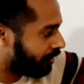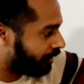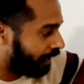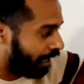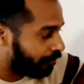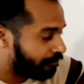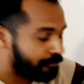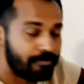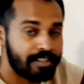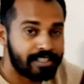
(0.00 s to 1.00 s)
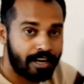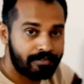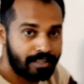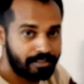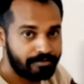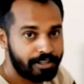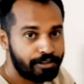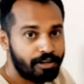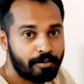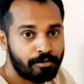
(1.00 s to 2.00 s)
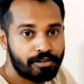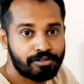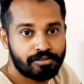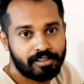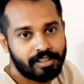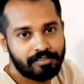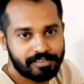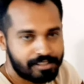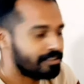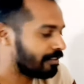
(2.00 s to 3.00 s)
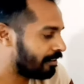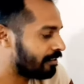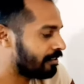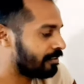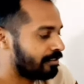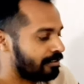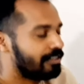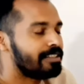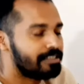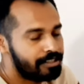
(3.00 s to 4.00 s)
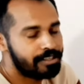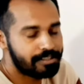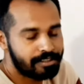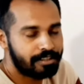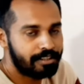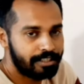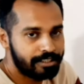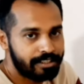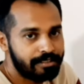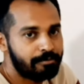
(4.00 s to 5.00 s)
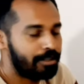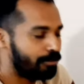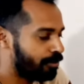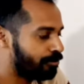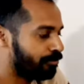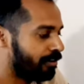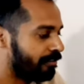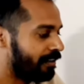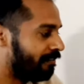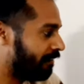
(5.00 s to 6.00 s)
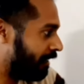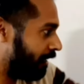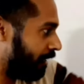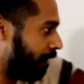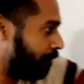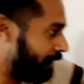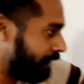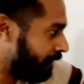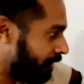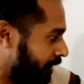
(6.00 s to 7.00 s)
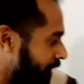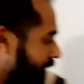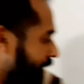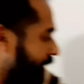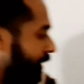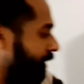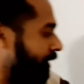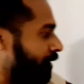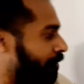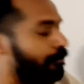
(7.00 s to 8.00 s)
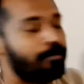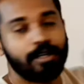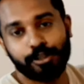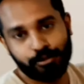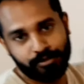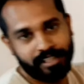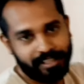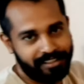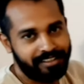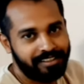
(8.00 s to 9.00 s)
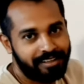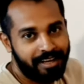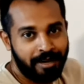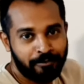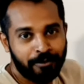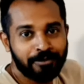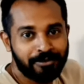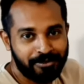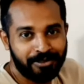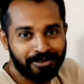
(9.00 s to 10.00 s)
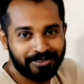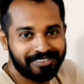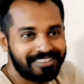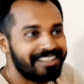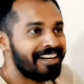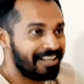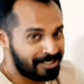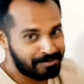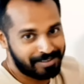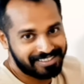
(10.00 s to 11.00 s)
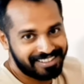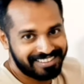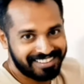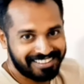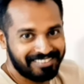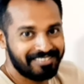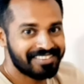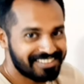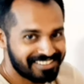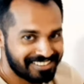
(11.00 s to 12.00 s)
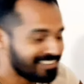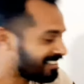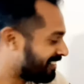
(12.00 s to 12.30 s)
cap, which I have done a video. I am not sure that this is under editing, but not sure that when I will update. But today I am going to show you a special thing, which is